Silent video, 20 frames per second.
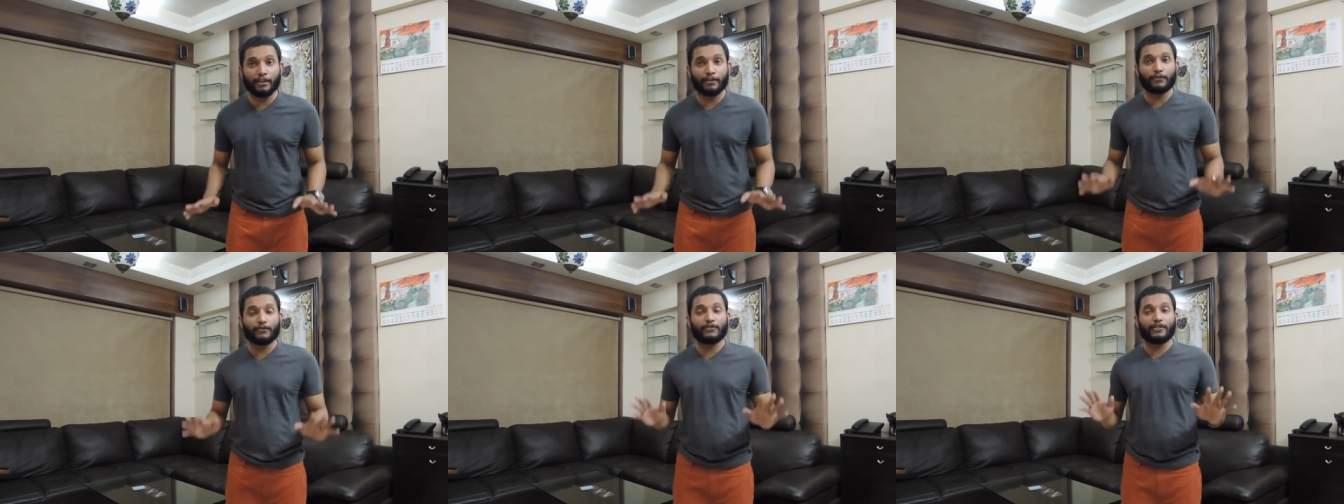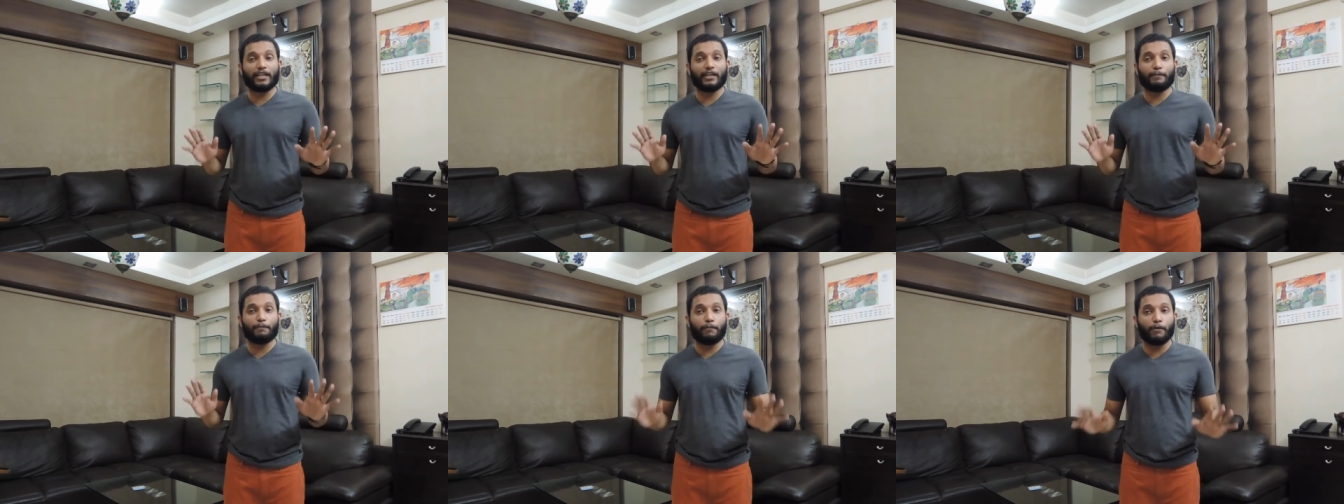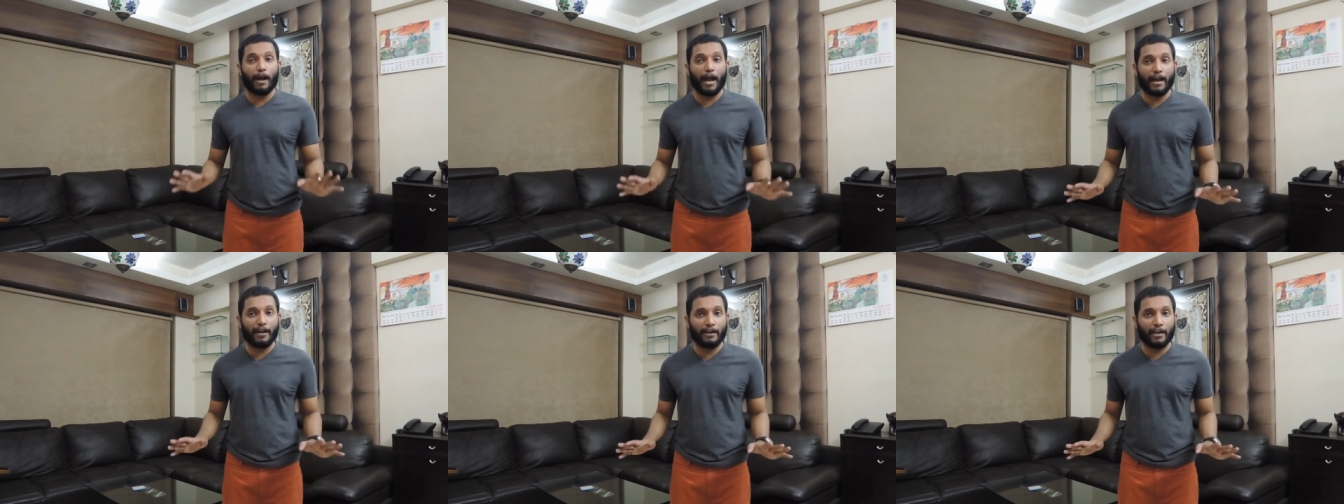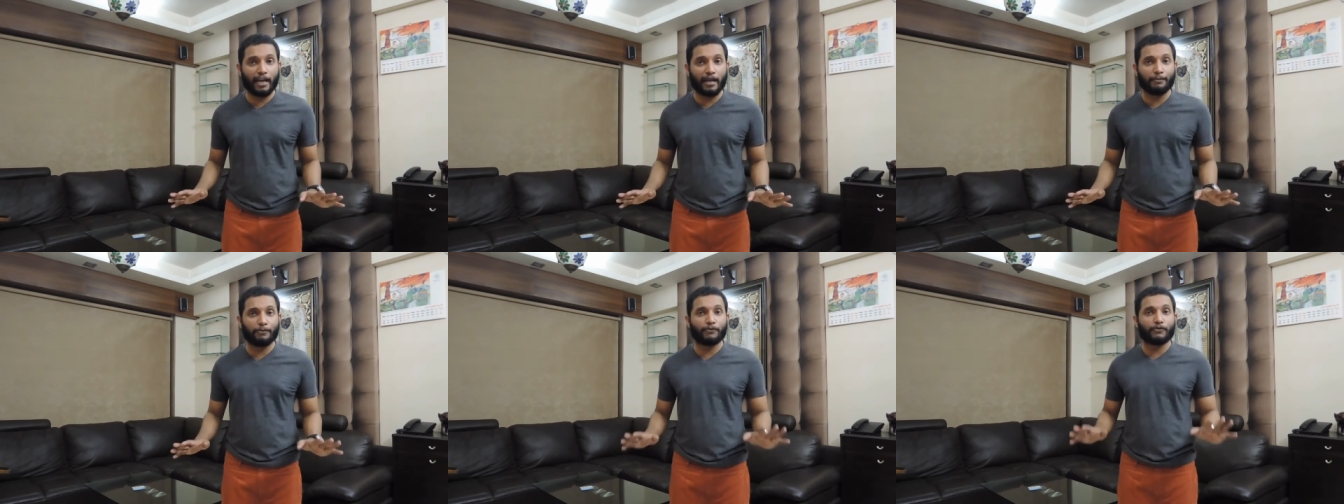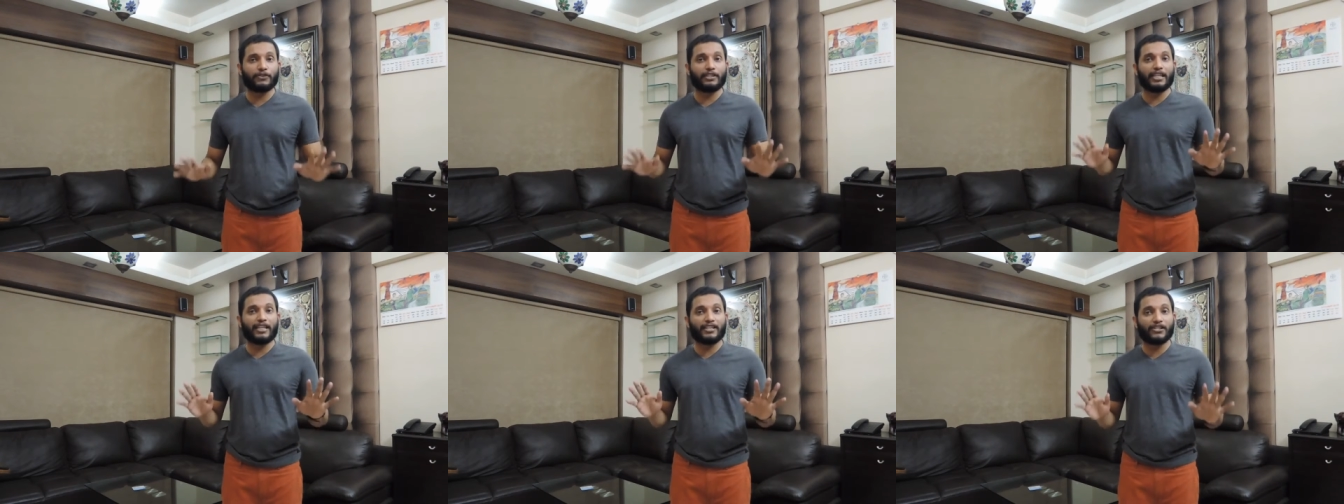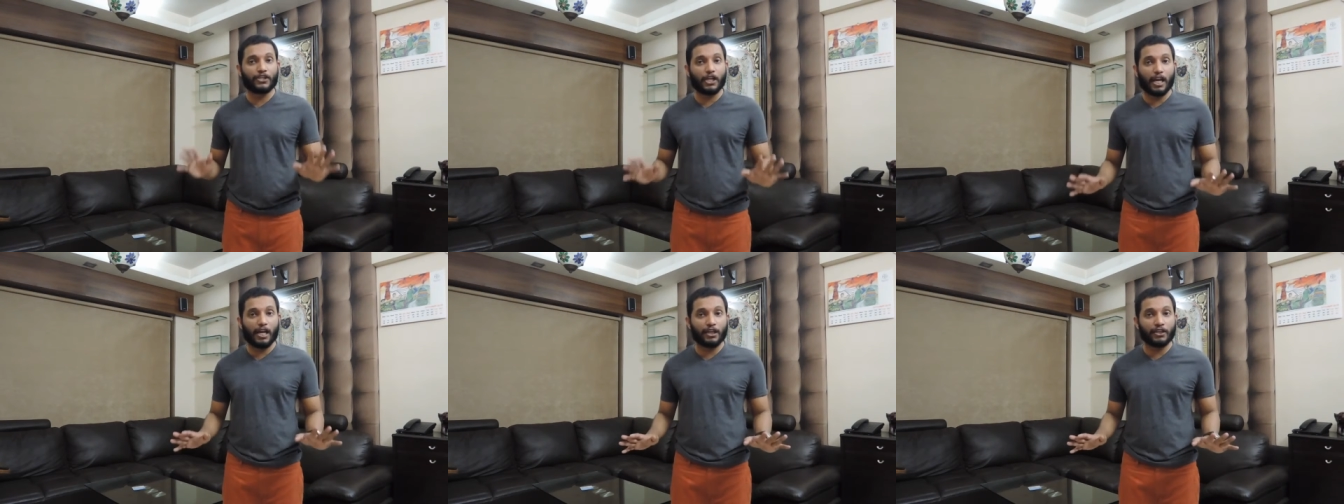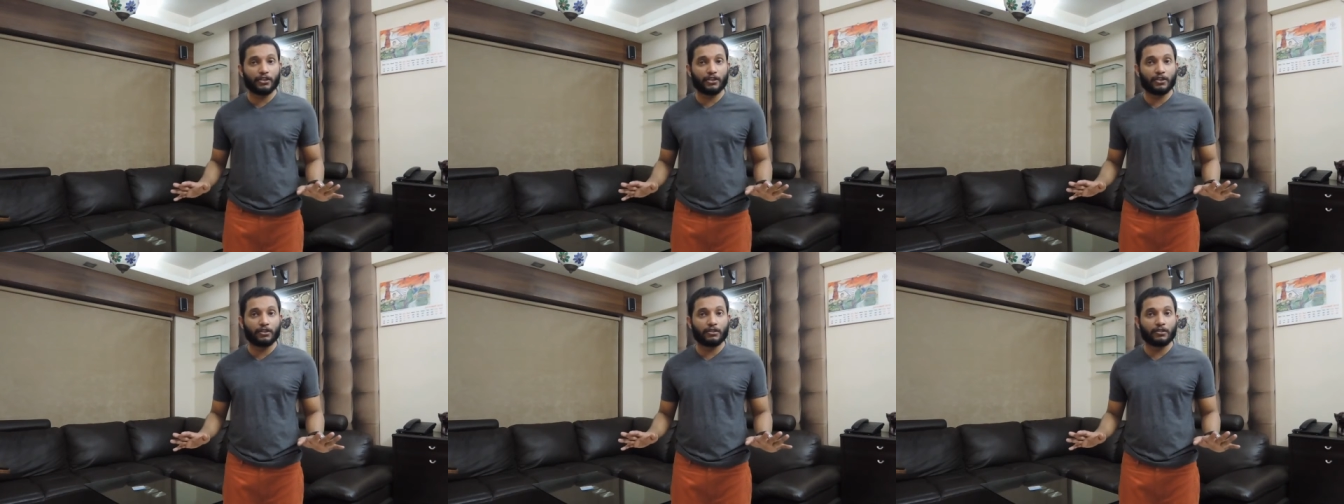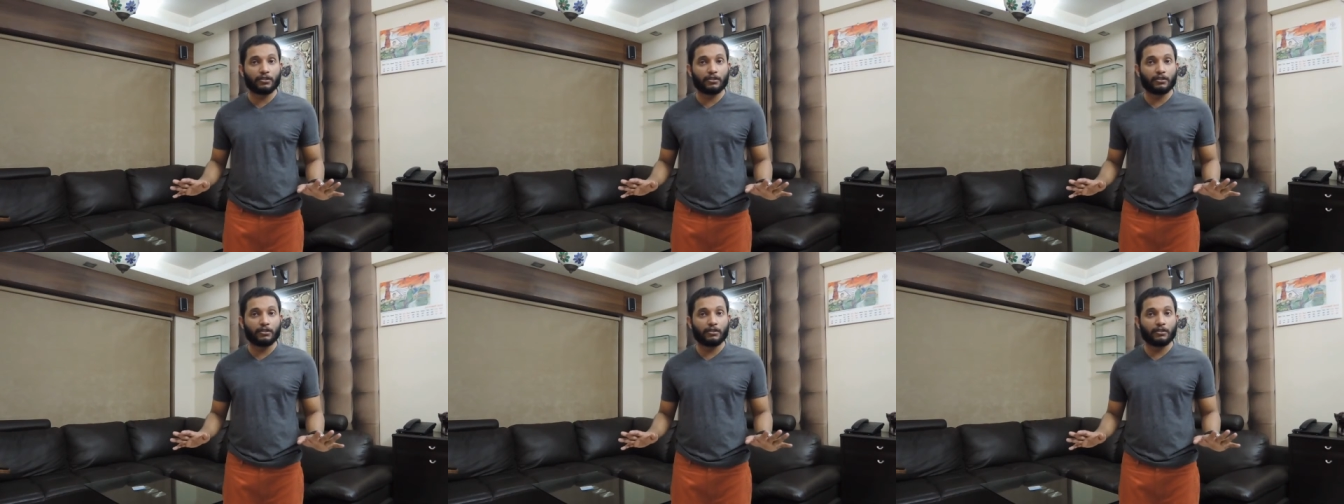to seek brand name, to seek challenges.